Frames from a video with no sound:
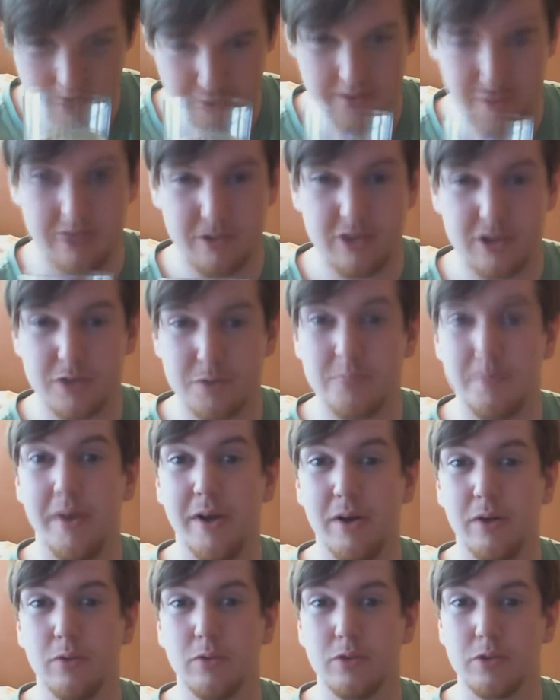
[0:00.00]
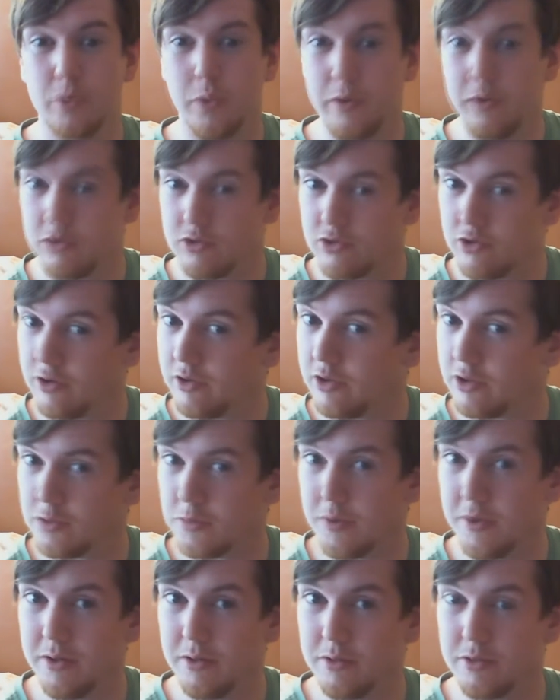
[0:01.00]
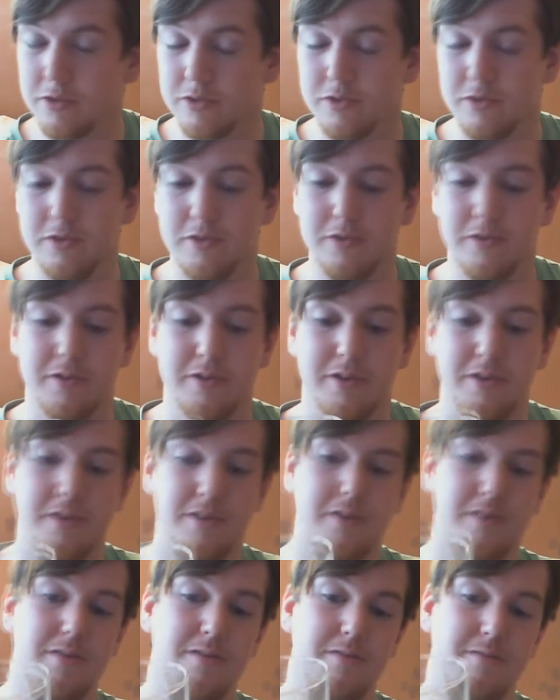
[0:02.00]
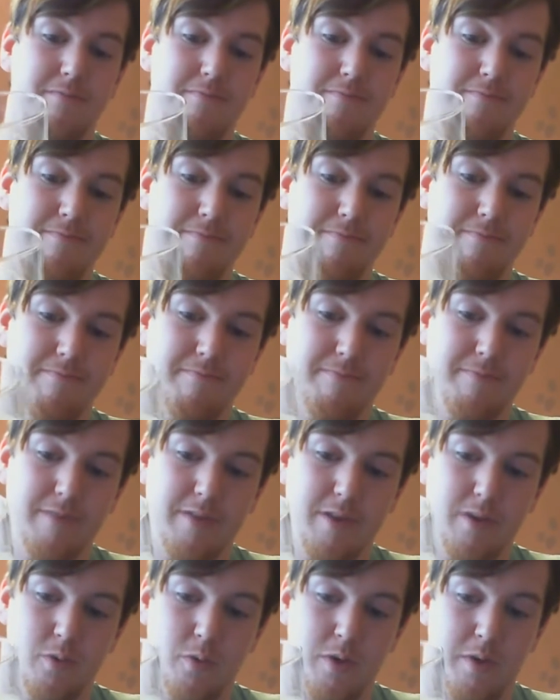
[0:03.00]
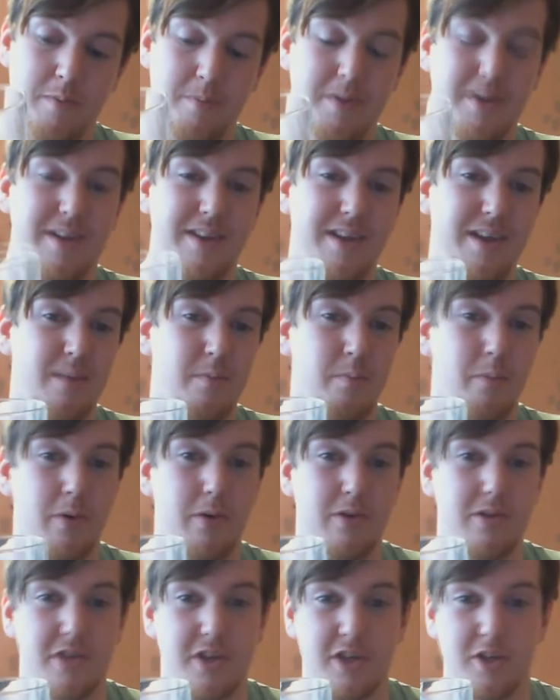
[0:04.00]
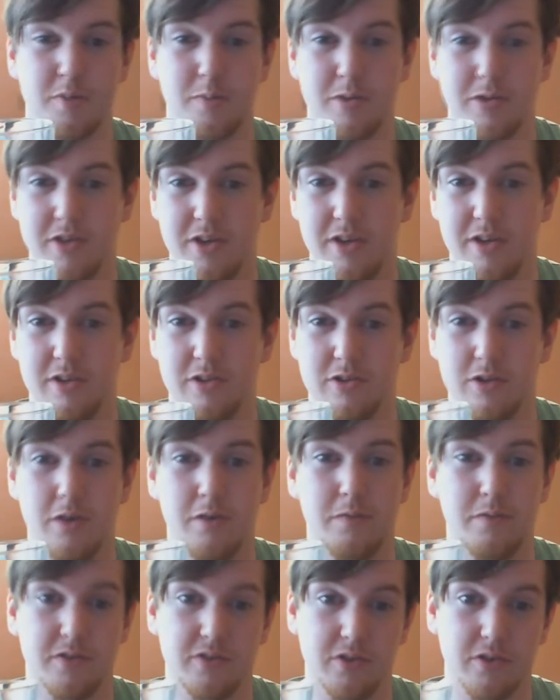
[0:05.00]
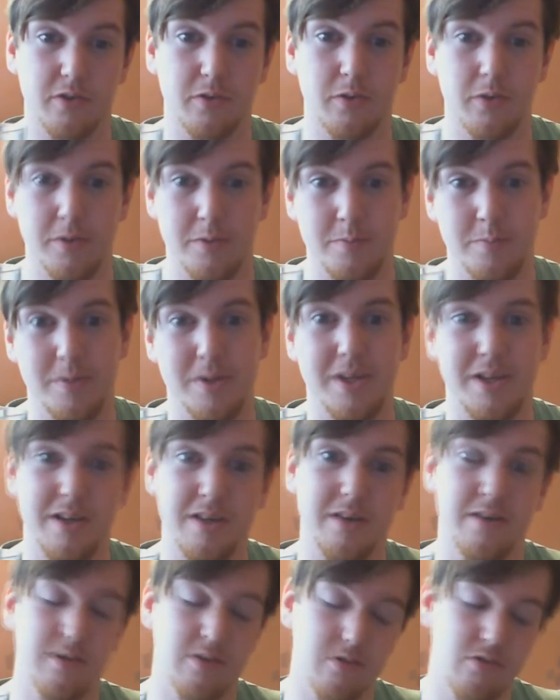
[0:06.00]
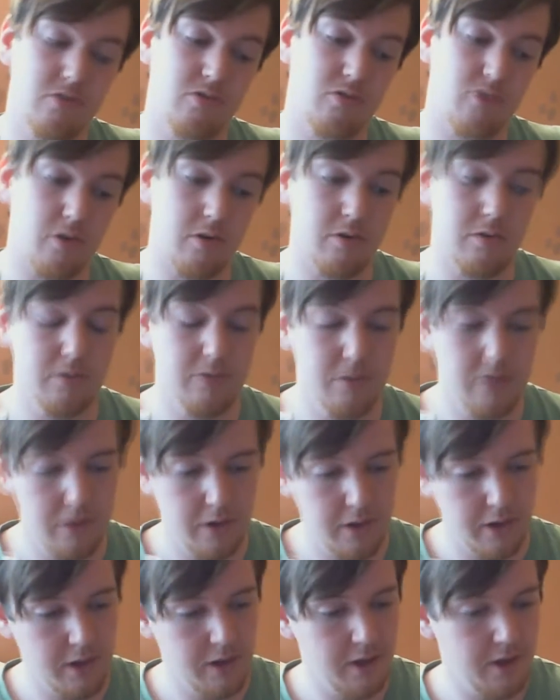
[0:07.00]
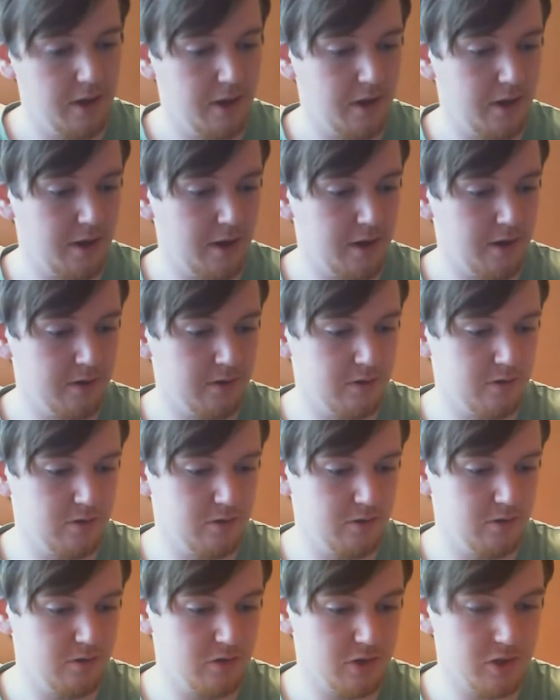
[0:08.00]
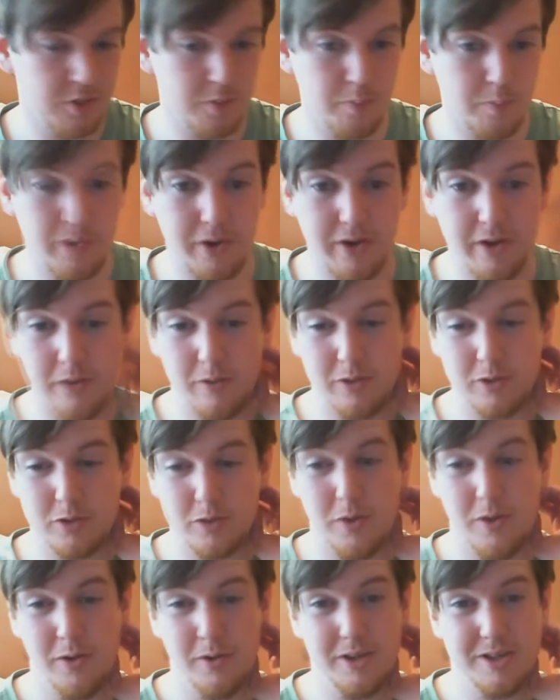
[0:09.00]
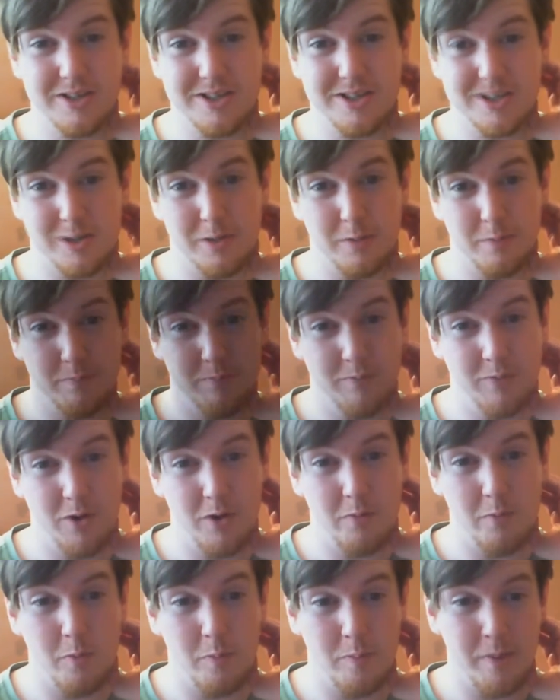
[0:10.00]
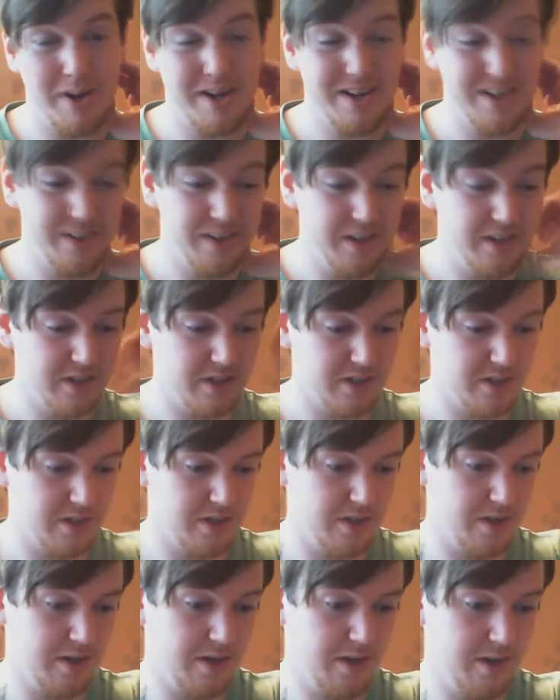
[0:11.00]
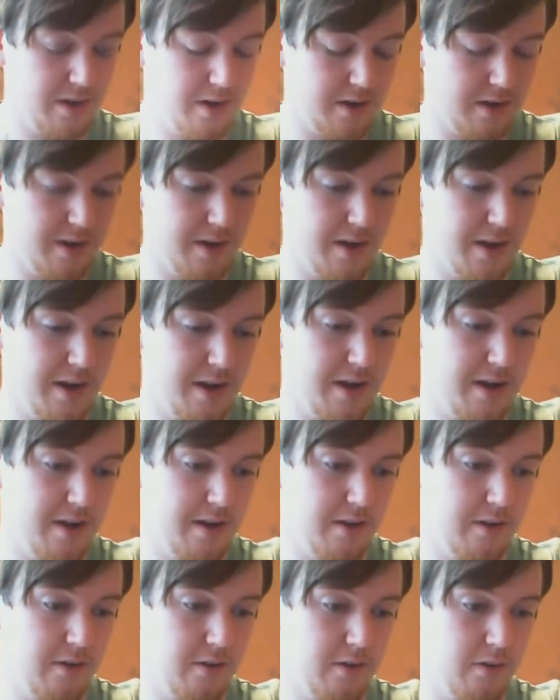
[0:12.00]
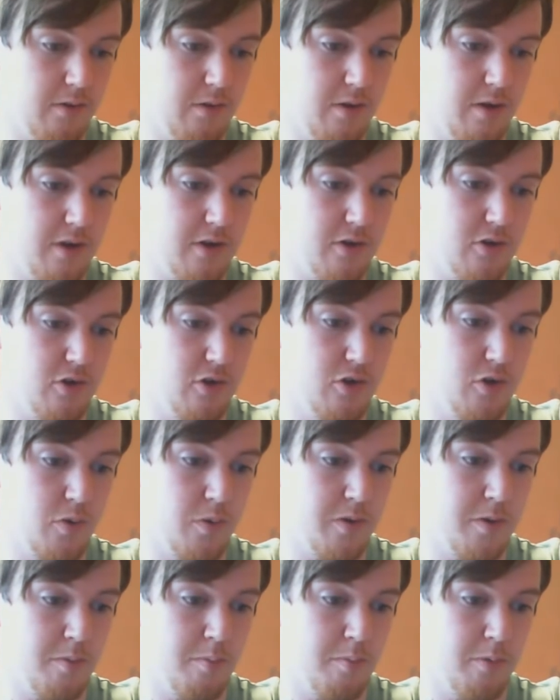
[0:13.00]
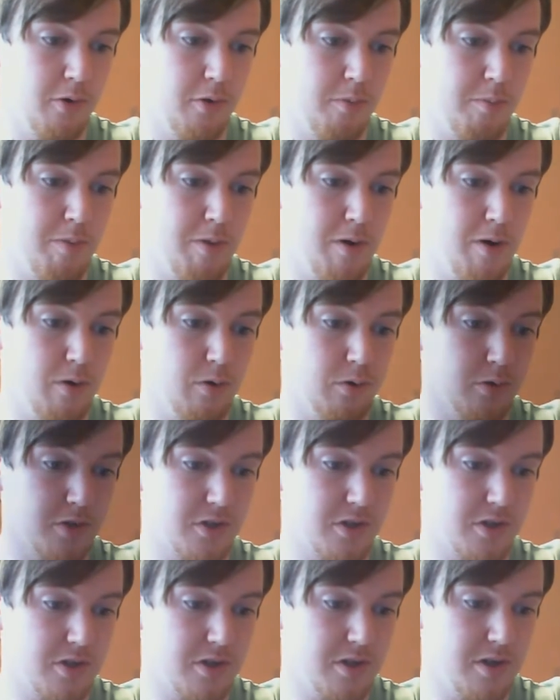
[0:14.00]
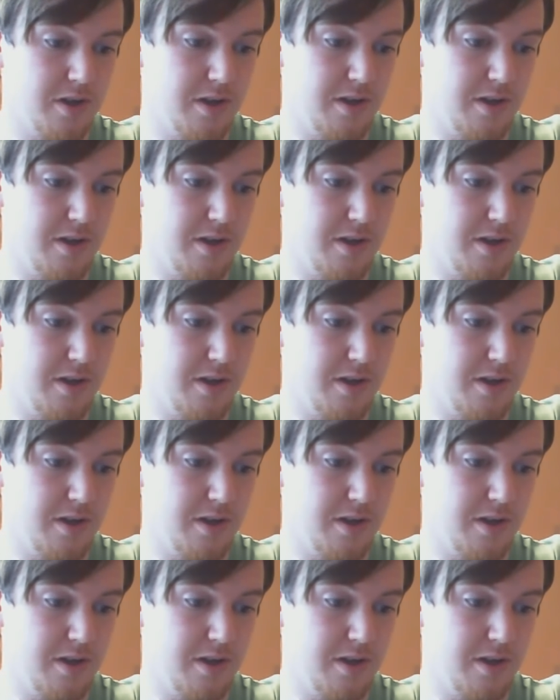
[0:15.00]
It smells quite strong as well, so with it being the 8.6%, it's obviously going to be strong. Just to point out as well, this is a normal pint glass, and as usual with your Brewdog bottles,